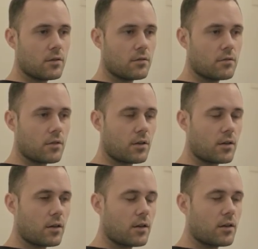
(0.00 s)
kind
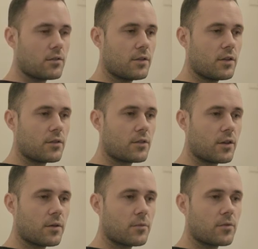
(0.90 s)
of RTS
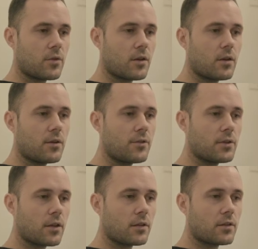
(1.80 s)
games. I think
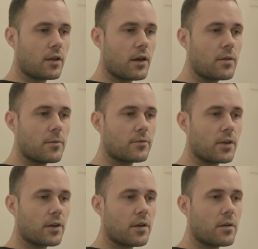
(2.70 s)
the aim of the
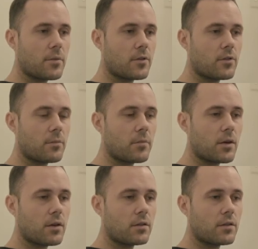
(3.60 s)
game is to
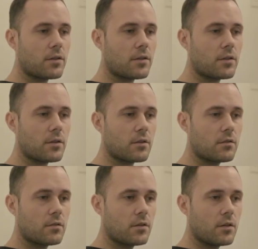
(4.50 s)
mine the
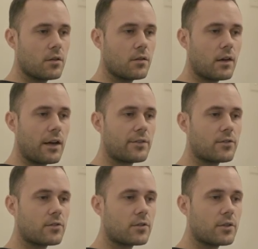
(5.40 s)

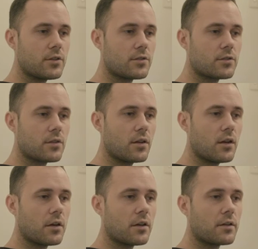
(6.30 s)
asteroids,
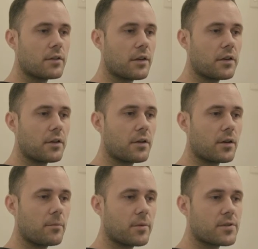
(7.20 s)
and then you
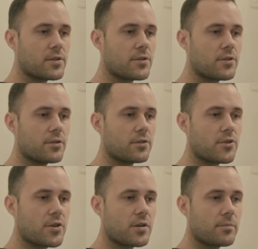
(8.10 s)
can position your
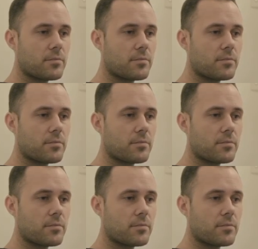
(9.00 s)
ship